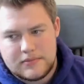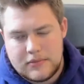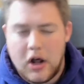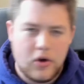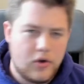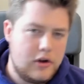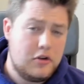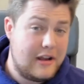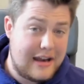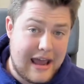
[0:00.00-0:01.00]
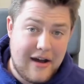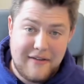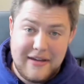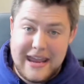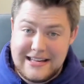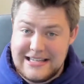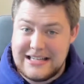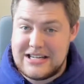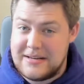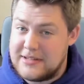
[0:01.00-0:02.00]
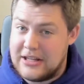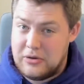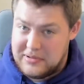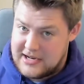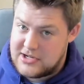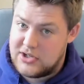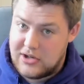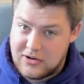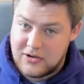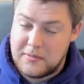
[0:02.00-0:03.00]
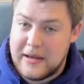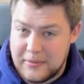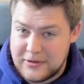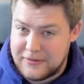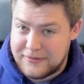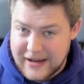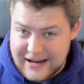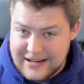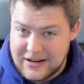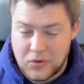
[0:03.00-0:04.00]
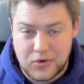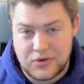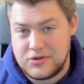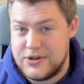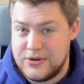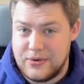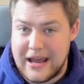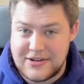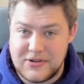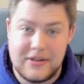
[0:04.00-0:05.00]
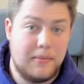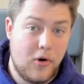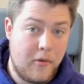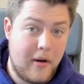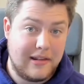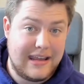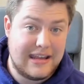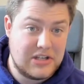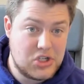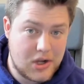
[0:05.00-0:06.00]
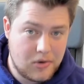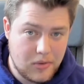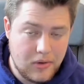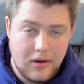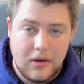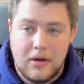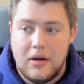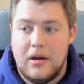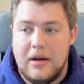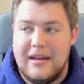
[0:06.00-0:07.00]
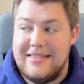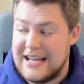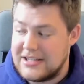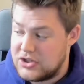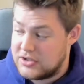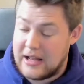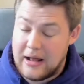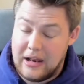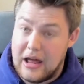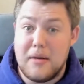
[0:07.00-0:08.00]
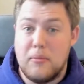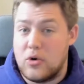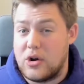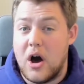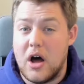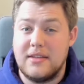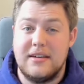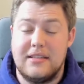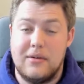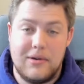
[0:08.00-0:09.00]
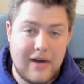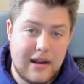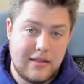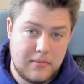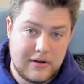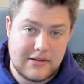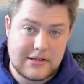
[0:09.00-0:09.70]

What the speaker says: Not only do they now have 18 gyms that you potentially are going to be able to fight in order to enter the Pokemon League in general, that's just a lot more content than we've had in the previous.